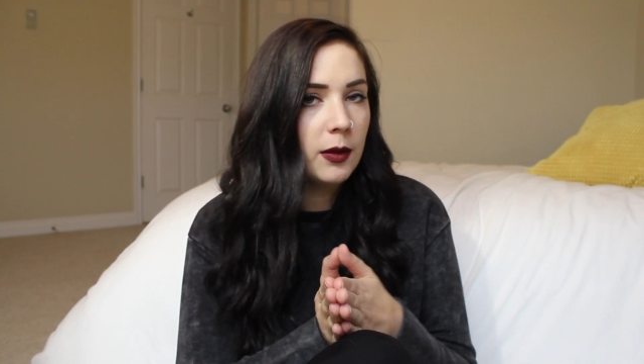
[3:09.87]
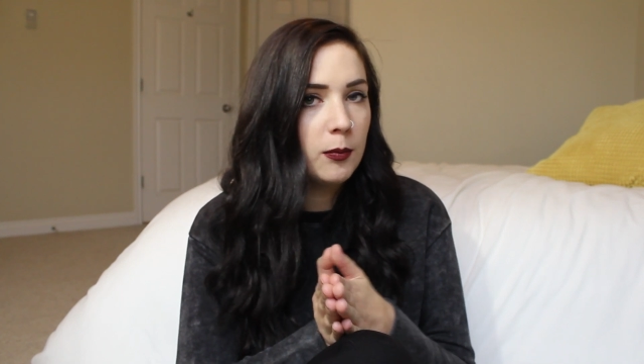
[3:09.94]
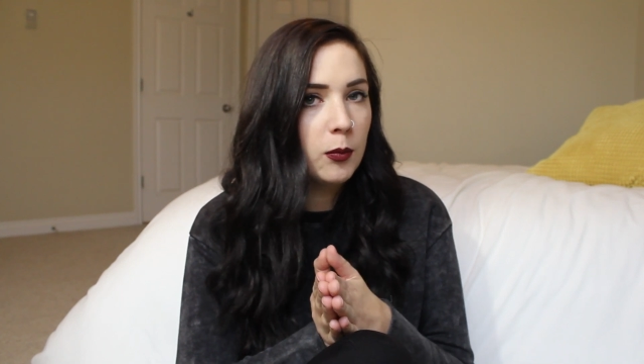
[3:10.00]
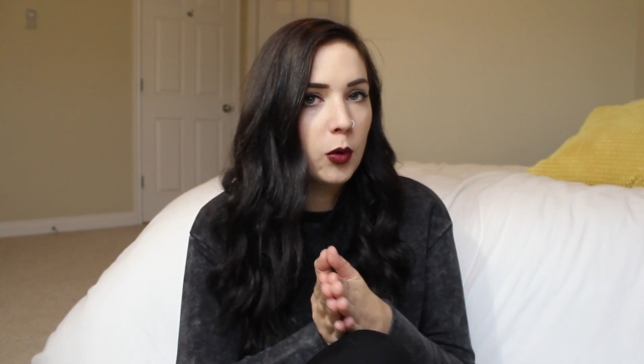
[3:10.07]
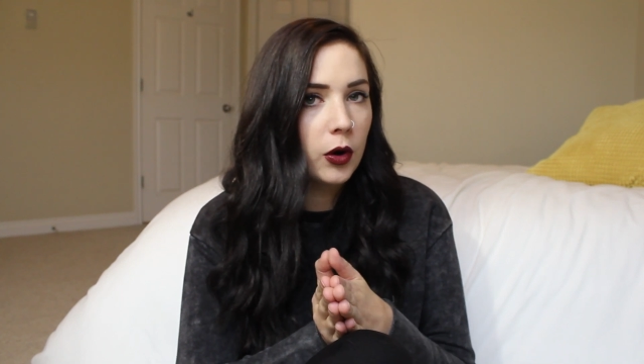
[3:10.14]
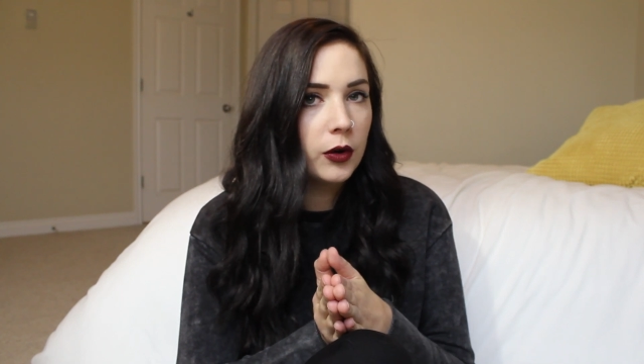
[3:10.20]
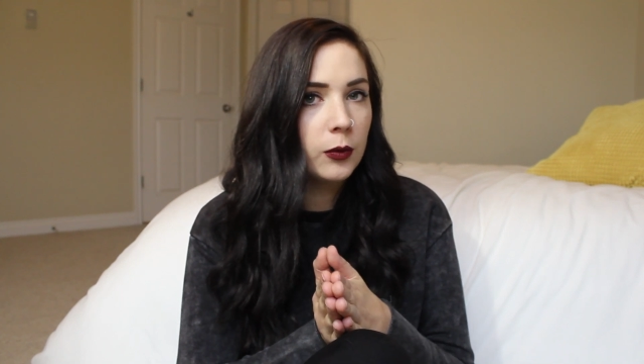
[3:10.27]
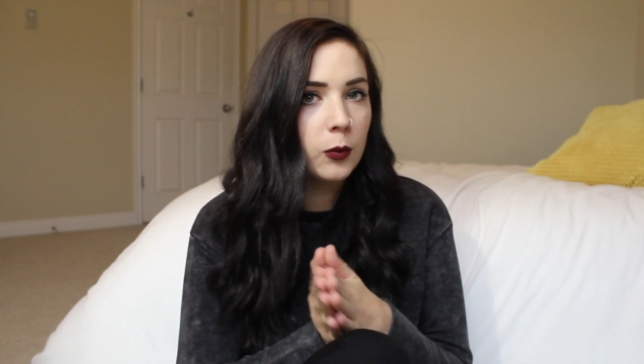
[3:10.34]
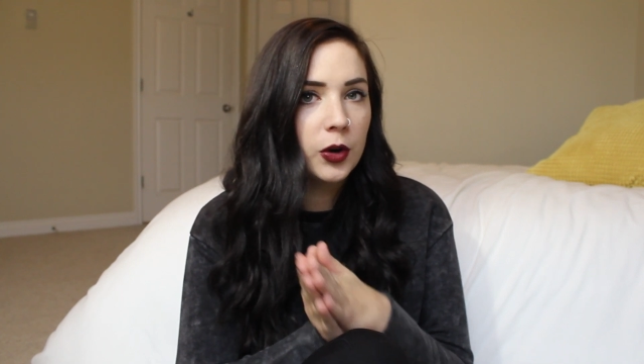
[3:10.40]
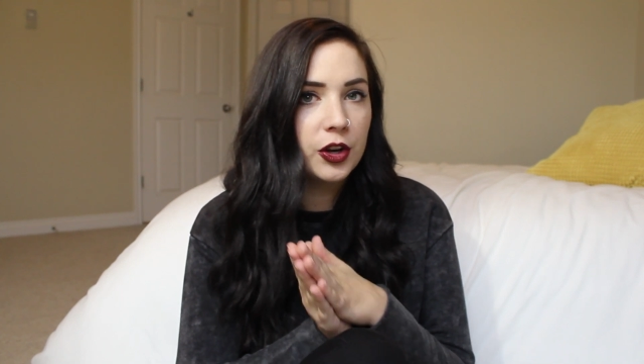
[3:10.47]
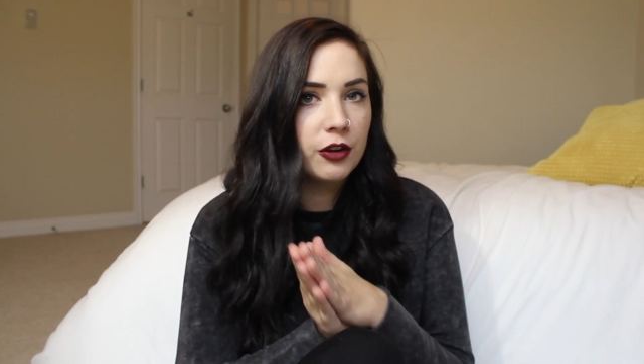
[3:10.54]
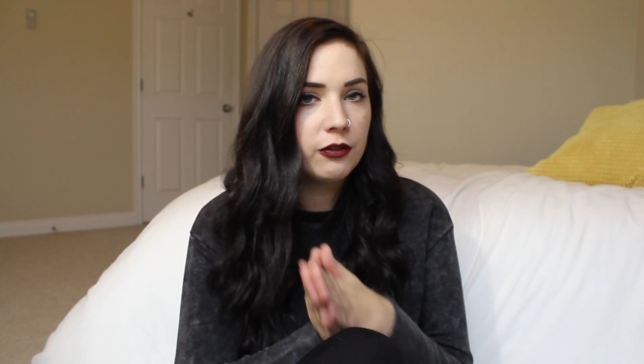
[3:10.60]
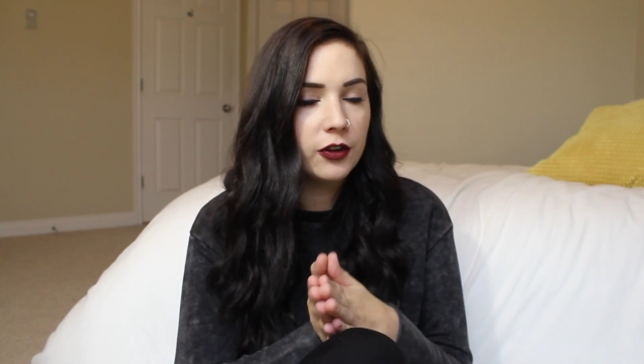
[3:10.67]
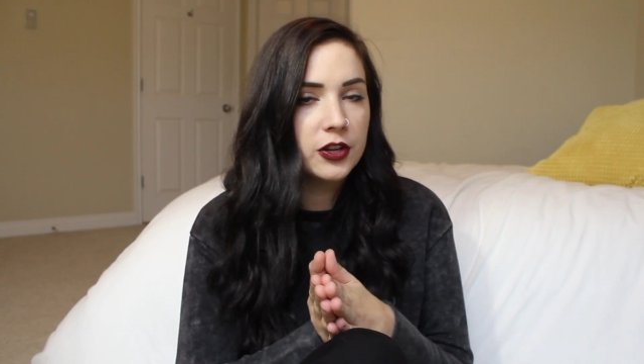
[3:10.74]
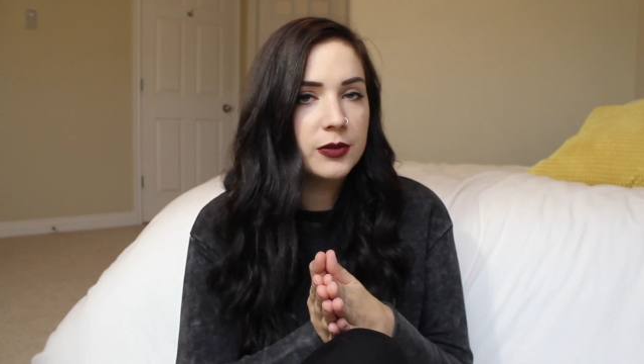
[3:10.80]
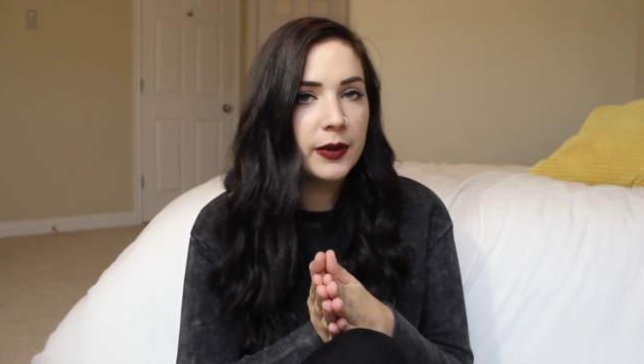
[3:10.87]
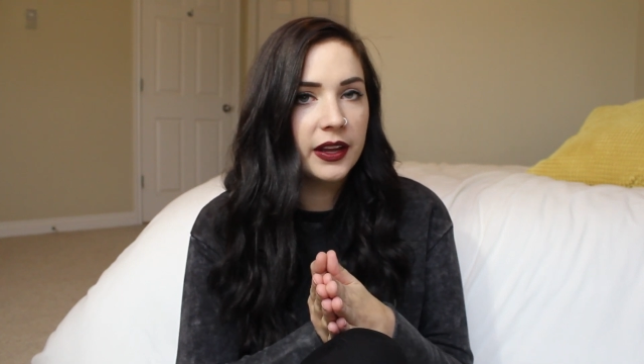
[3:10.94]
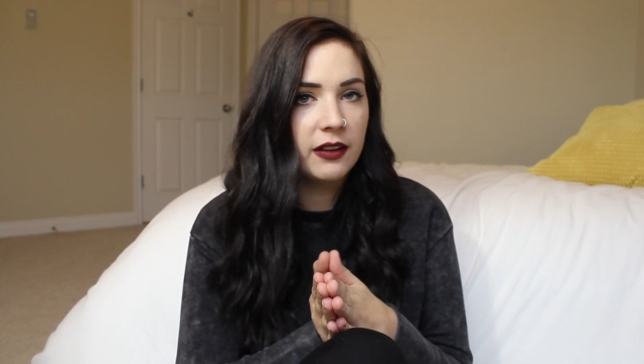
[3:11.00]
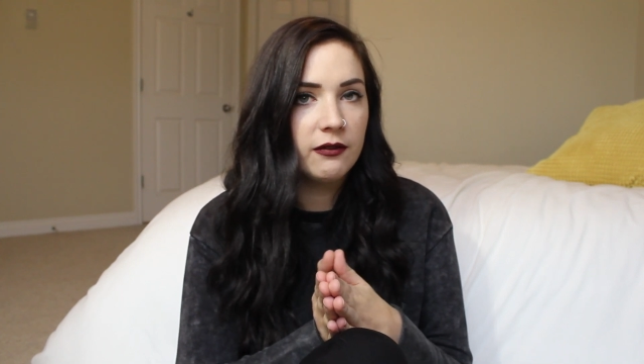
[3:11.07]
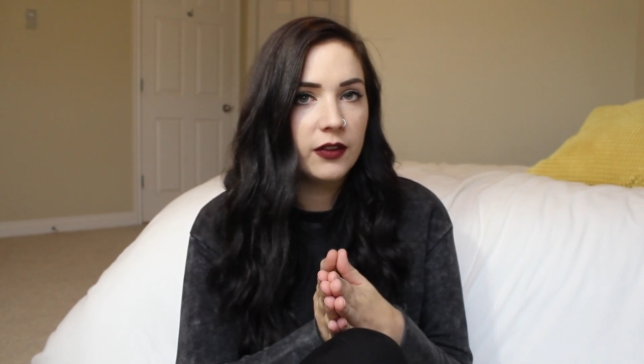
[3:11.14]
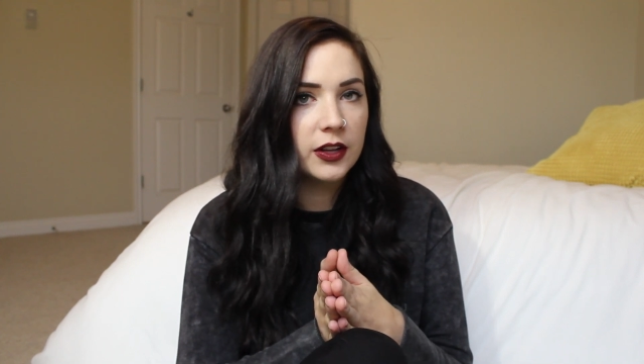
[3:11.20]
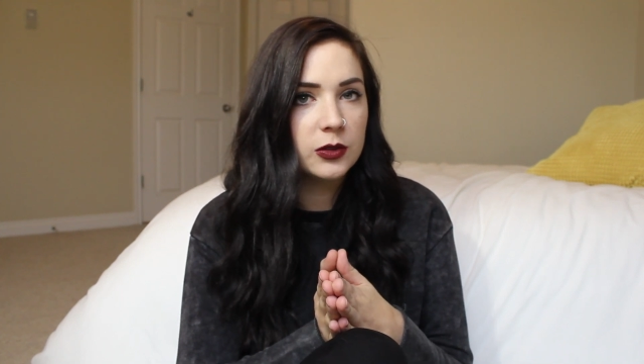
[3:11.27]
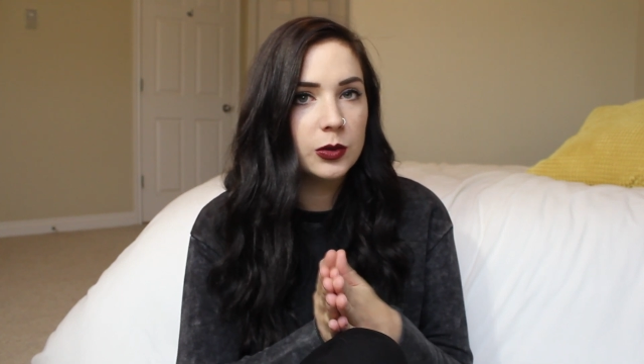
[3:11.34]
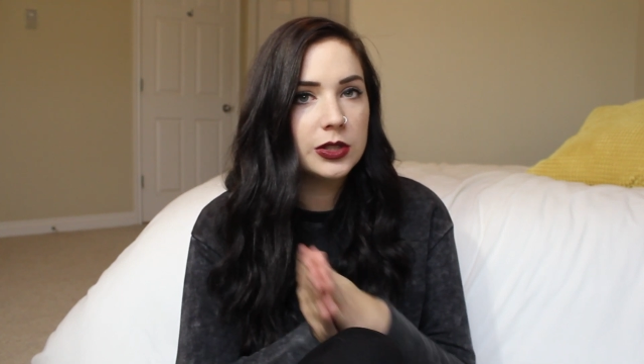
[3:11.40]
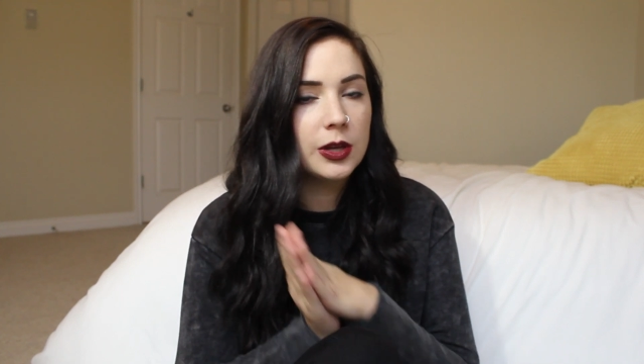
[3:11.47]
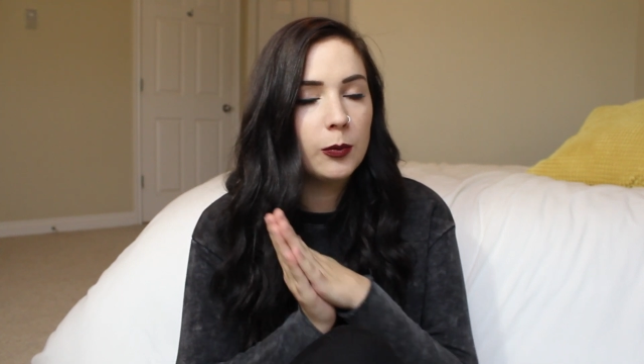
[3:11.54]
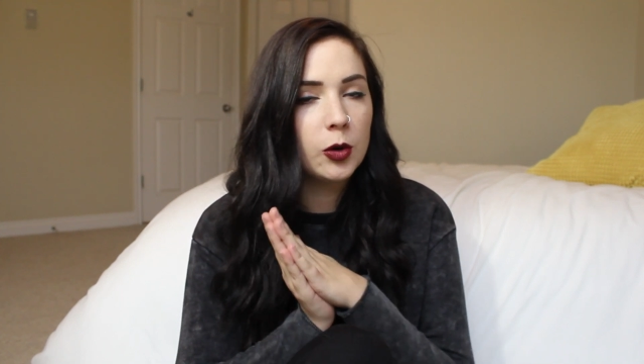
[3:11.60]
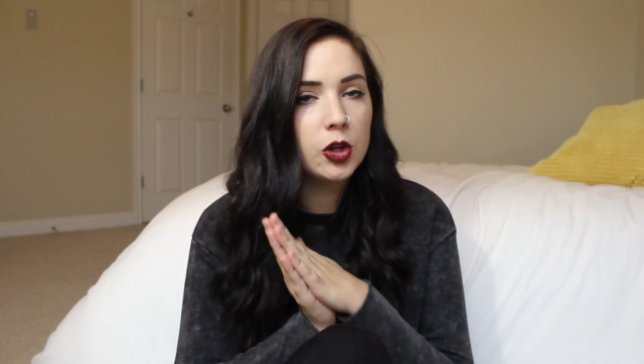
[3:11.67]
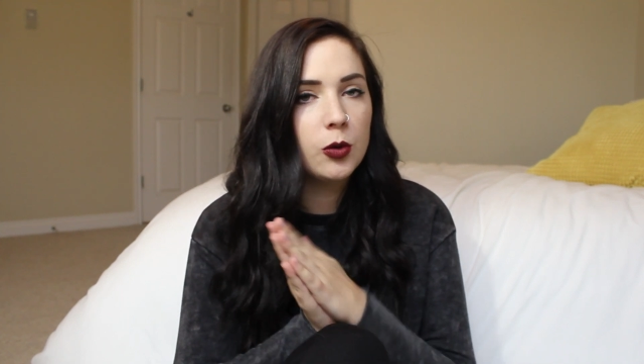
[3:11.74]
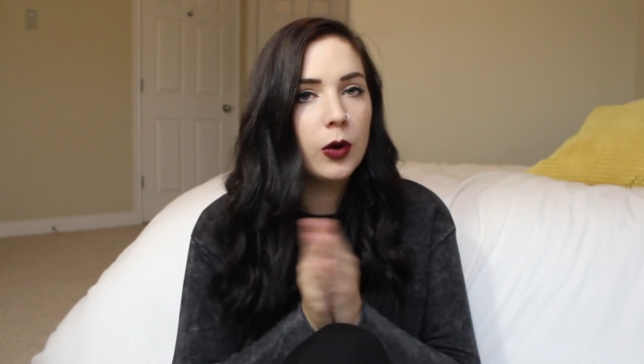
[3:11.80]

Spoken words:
important when you're first making friends with someone.